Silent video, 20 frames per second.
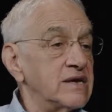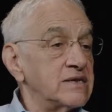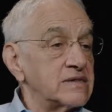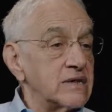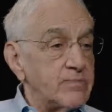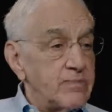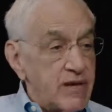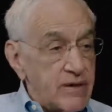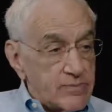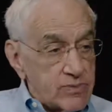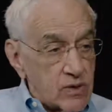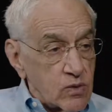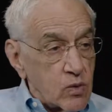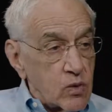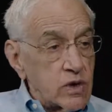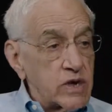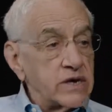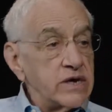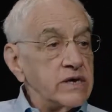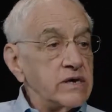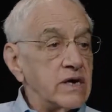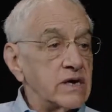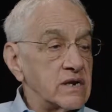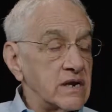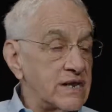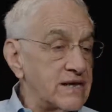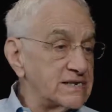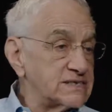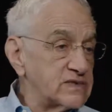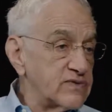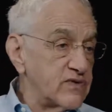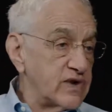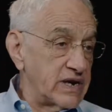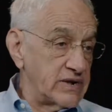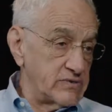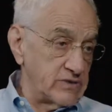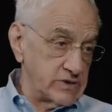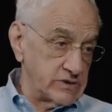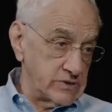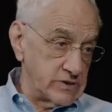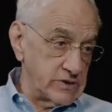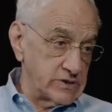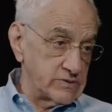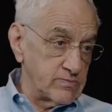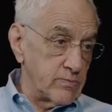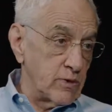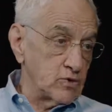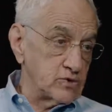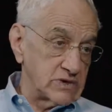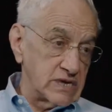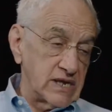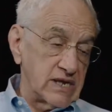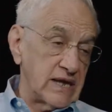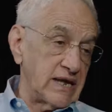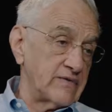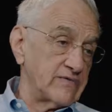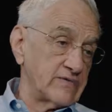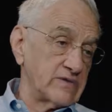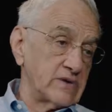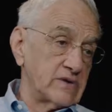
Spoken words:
The people working on classified research mostly left.